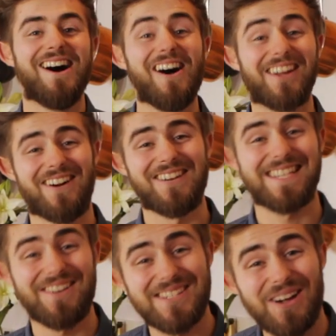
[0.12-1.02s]
Hi guys,
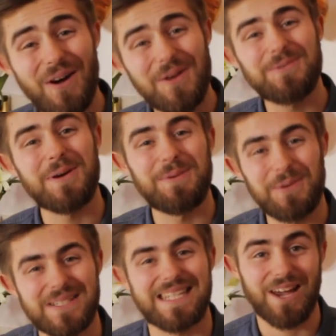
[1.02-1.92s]
there are times when you
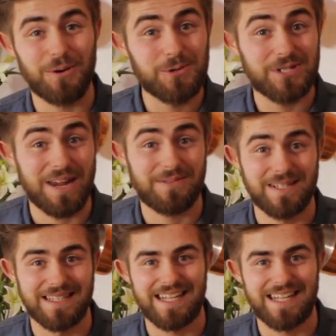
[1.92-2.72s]
want to get all chefy in